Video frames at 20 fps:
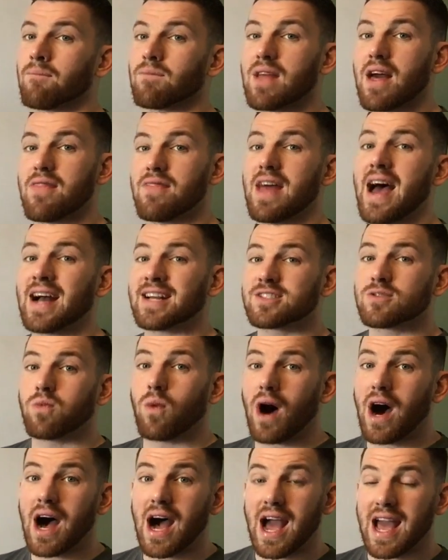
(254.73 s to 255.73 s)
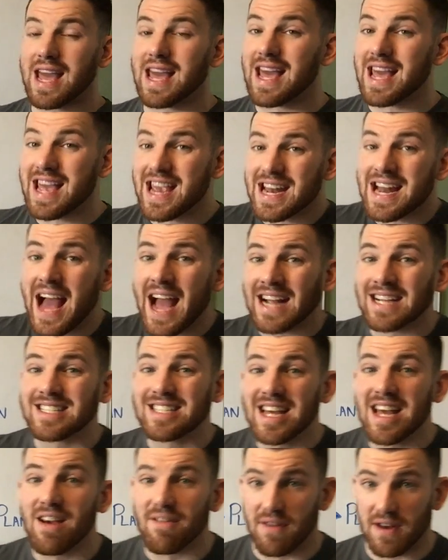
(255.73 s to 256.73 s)
And that's why
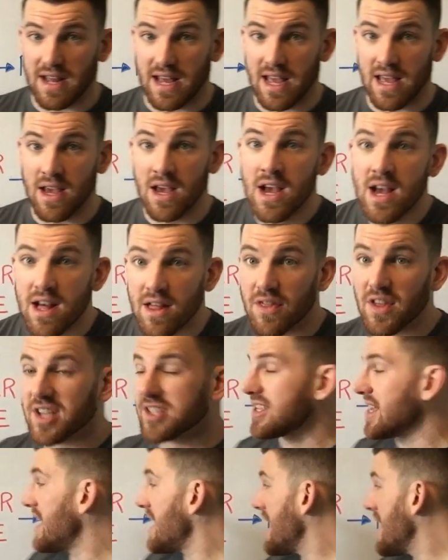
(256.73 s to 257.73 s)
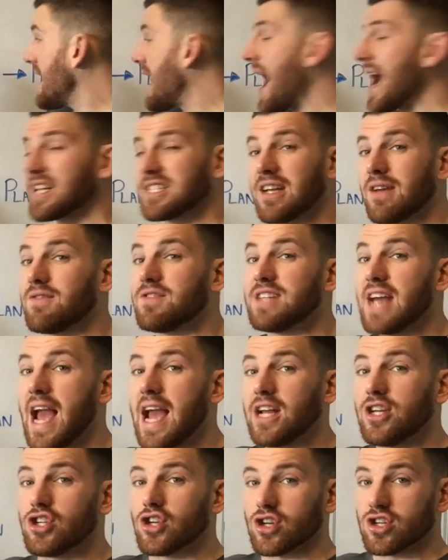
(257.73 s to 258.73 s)
inactivity, this inactive
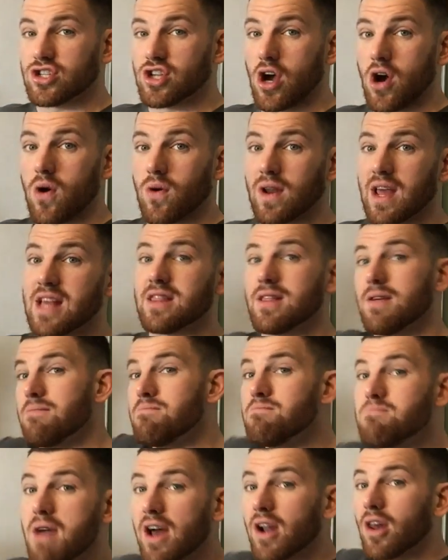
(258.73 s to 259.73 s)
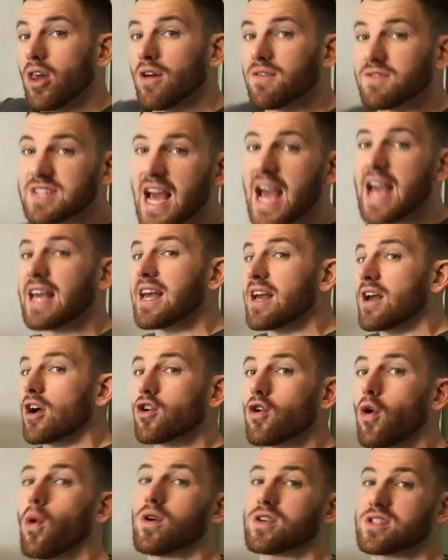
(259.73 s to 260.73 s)
danger zone in the middle of taking a
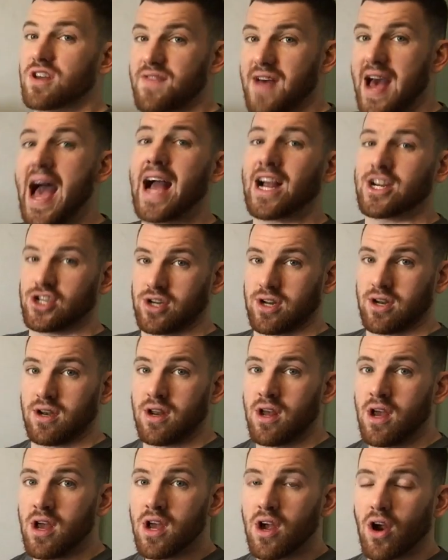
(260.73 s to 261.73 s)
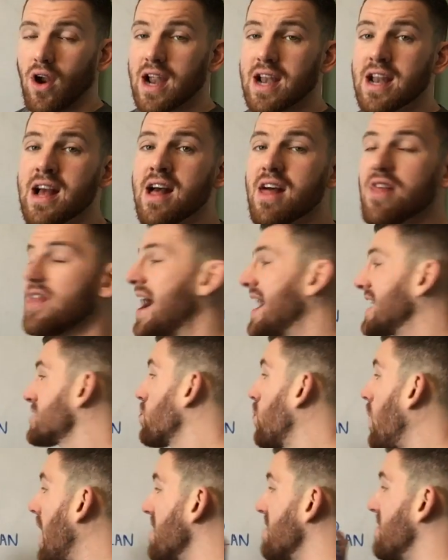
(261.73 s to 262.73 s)
course of action, right? That's
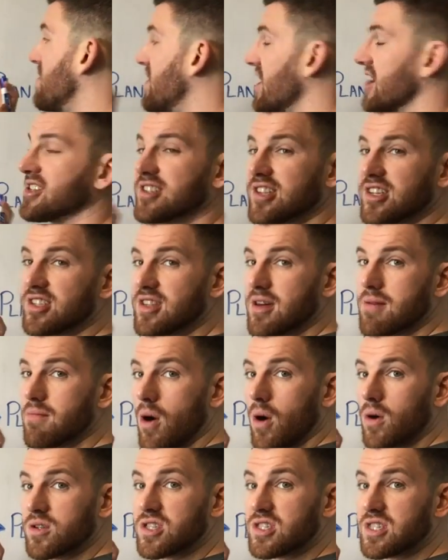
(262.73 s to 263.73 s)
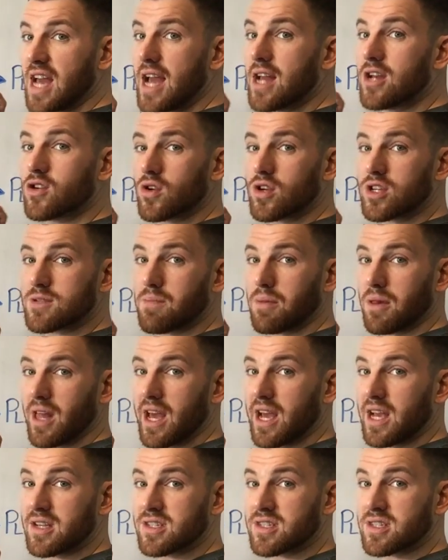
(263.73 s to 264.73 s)
why this is the most dangerous
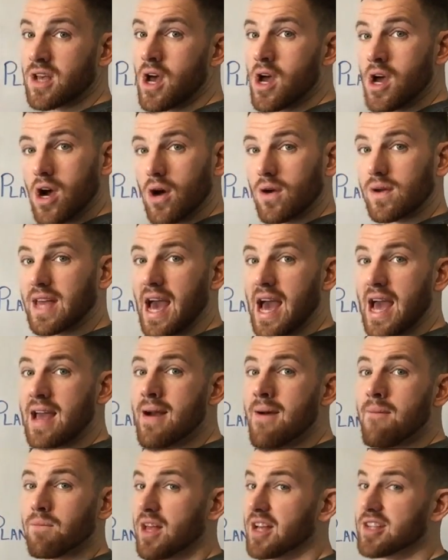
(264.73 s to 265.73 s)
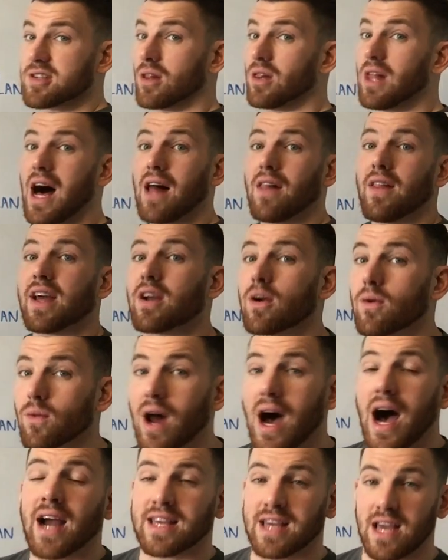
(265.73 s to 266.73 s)
place, okay? It's a lot like a
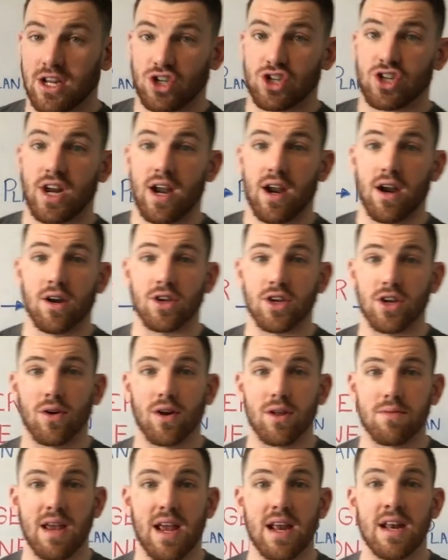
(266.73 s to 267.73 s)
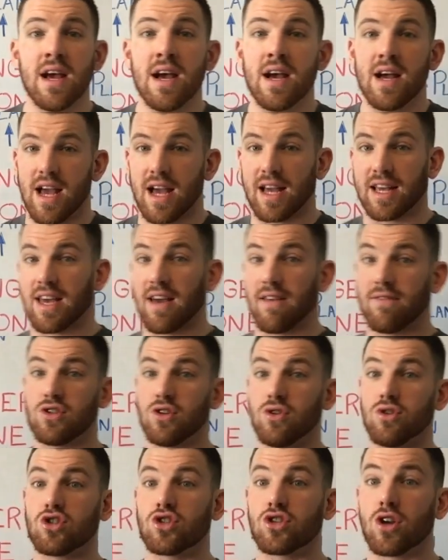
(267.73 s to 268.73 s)
rocking chair, you know what I mean? It gives
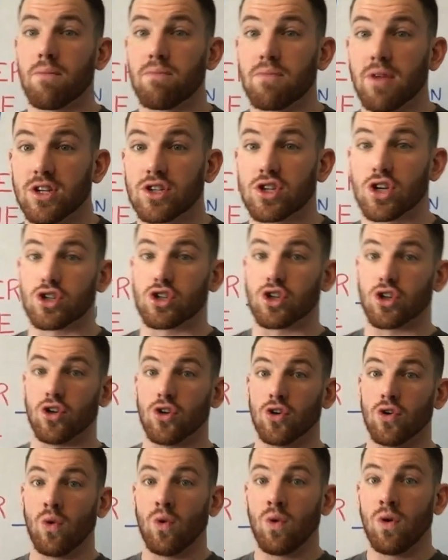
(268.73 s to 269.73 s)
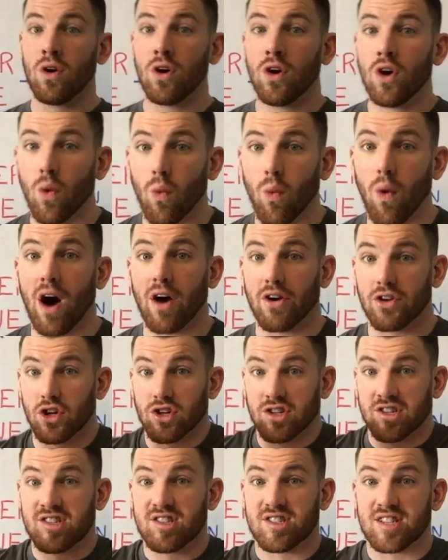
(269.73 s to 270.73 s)
you something to do while you're
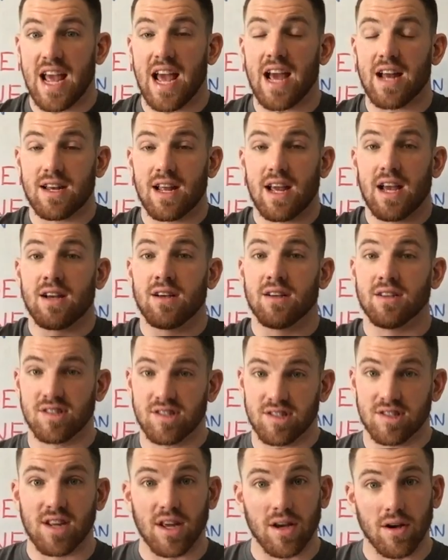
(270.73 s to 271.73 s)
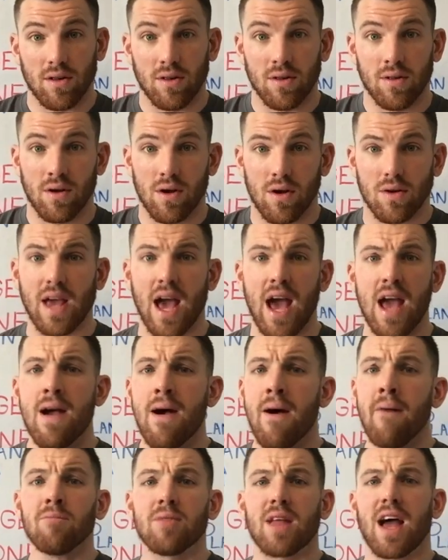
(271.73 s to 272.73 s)
standing still, okay?
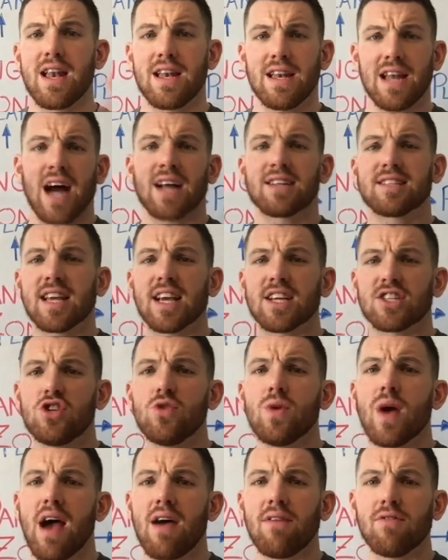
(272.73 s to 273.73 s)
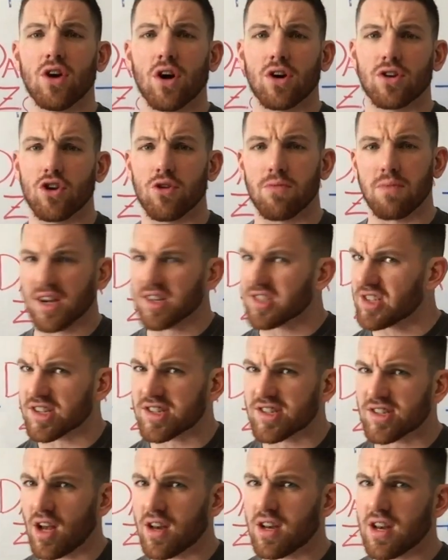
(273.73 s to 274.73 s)
And not to get too heavy on you because
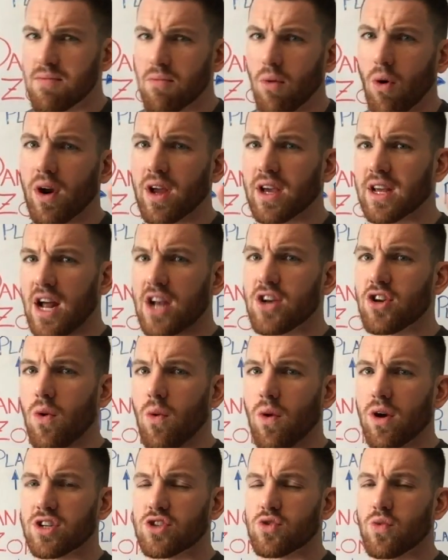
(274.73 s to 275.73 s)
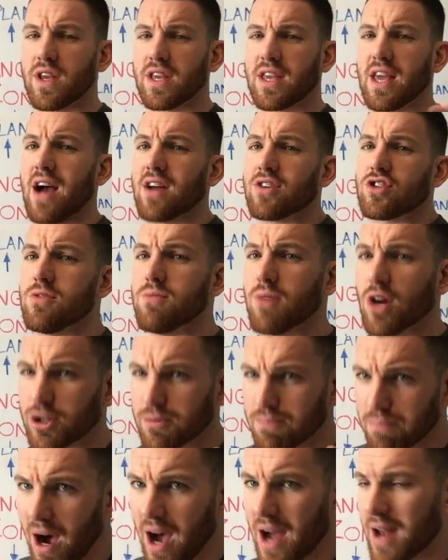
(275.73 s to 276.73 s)
it's Sunday morning and I don't want to tweak you out too
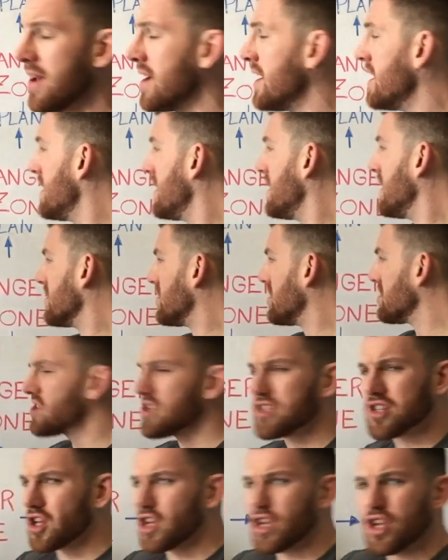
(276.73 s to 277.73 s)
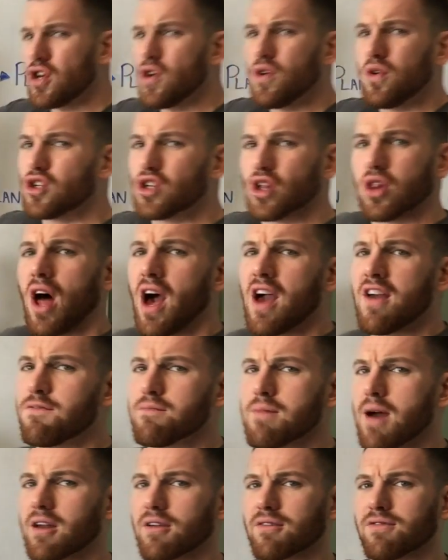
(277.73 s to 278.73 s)
much, but this is a huge life
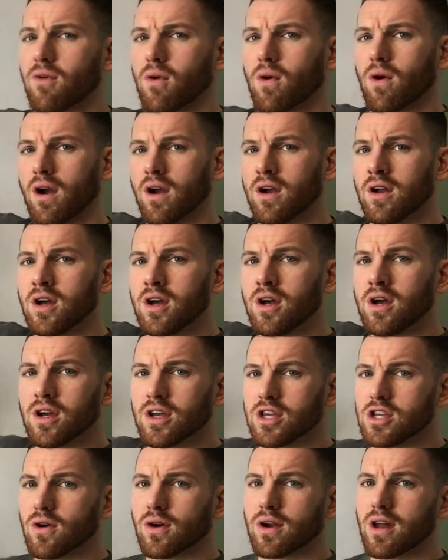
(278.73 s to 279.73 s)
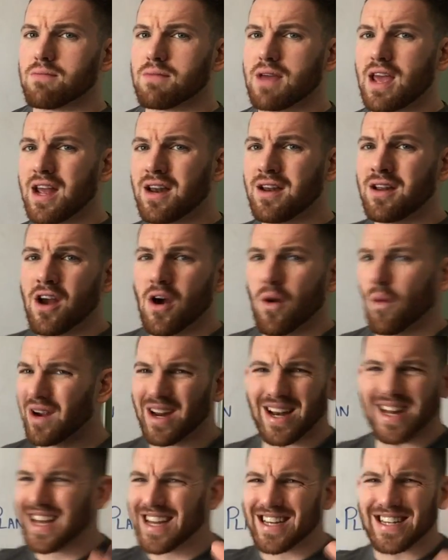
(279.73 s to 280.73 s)
metaphor. You know what I mean? We're
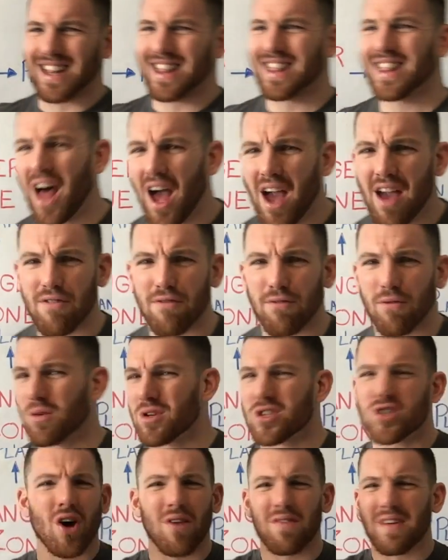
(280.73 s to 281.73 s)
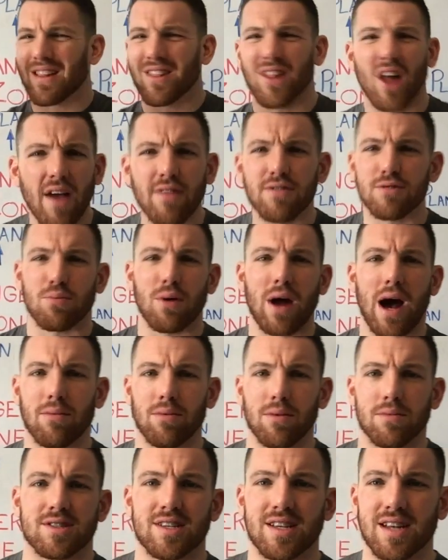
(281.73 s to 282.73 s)
going to get into life. We're solving life's
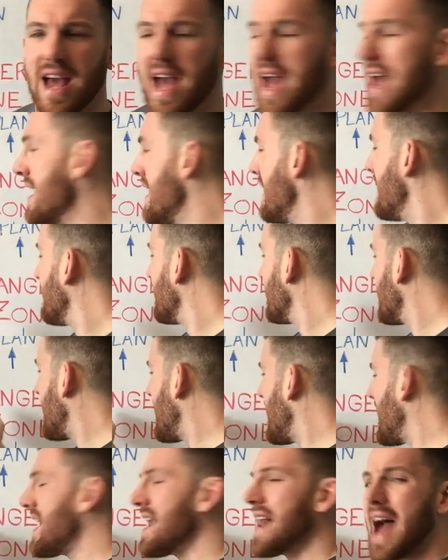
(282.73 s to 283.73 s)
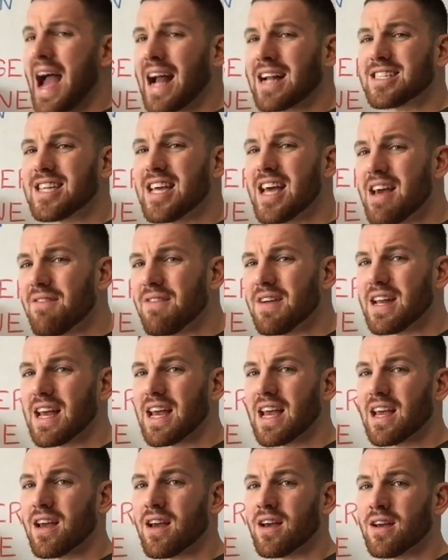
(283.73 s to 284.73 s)
problems today. Inactivity.
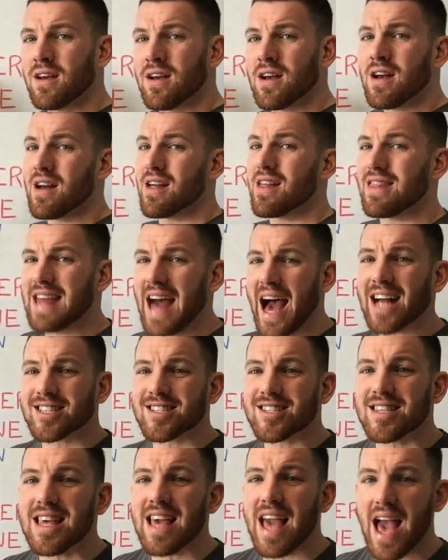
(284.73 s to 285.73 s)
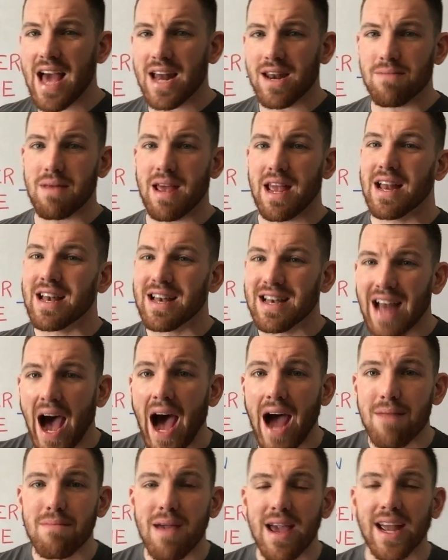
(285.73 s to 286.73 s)
That's the enemy.
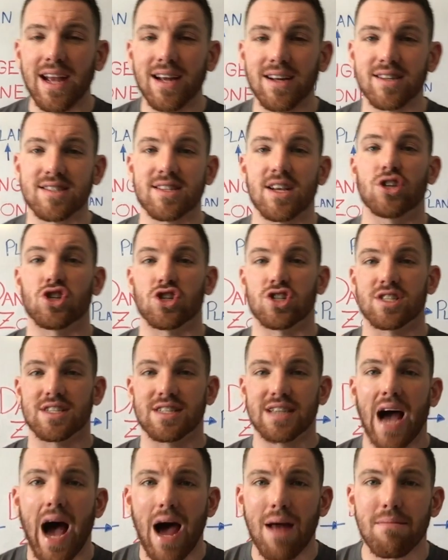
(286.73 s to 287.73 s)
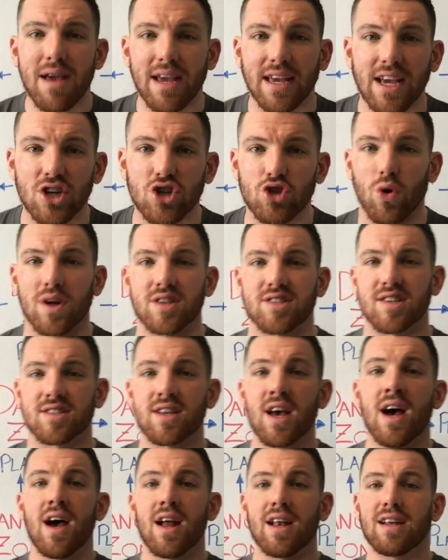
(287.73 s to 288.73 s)
Not making decisions, not making
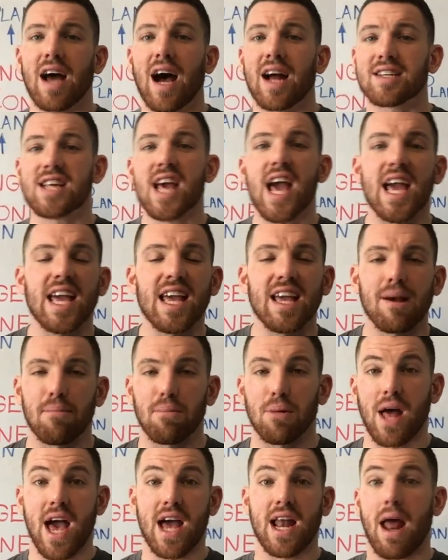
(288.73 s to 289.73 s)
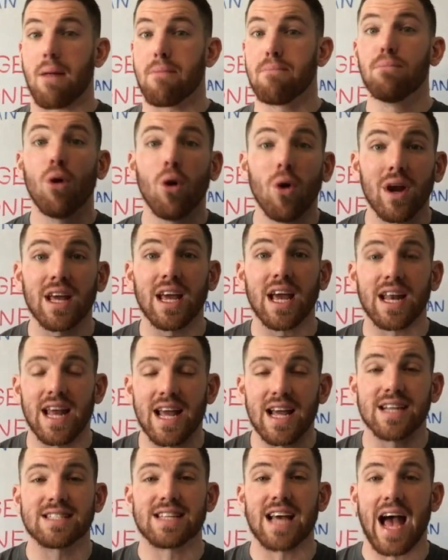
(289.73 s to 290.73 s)
choices, not taking a plan and putting it
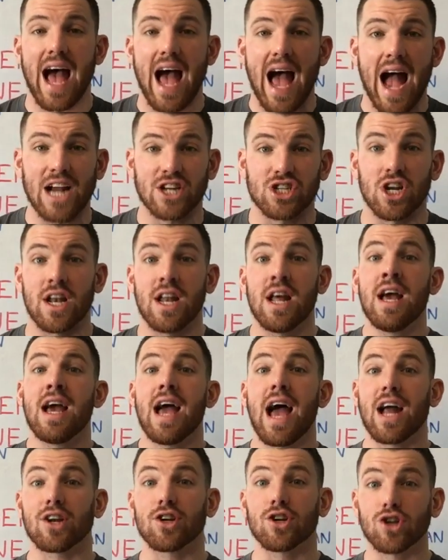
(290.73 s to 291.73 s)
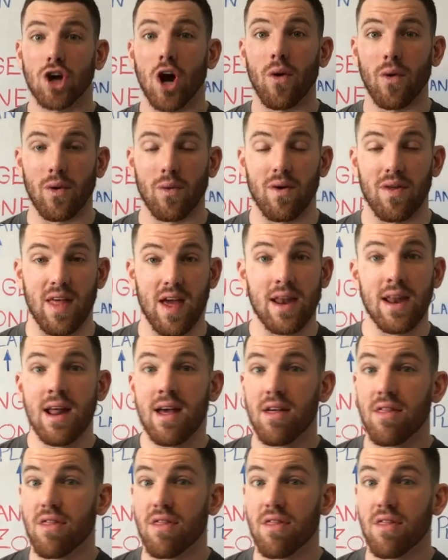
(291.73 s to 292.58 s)
into action and going with it.